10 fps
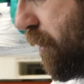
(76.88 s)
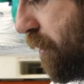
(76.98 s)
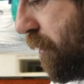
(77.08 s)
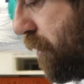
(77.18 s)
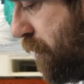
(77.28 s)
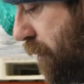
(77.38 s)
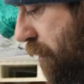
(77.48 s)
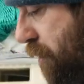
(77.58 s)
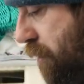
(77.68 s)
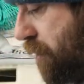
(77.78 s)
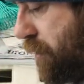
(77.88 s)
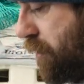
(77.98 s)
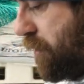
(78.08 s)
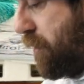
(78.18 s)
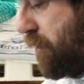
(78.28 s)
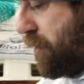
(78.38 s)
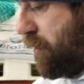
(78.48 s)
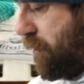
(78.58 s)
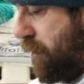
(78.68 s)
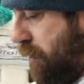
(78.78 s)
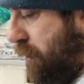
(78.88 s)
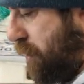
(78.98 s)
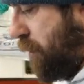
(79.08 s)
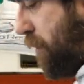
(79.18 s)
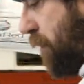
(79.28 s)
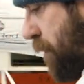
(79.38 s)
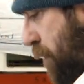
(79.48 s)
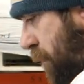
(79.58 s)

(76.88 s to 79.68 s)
there's 180 vessels in the whole of Ireland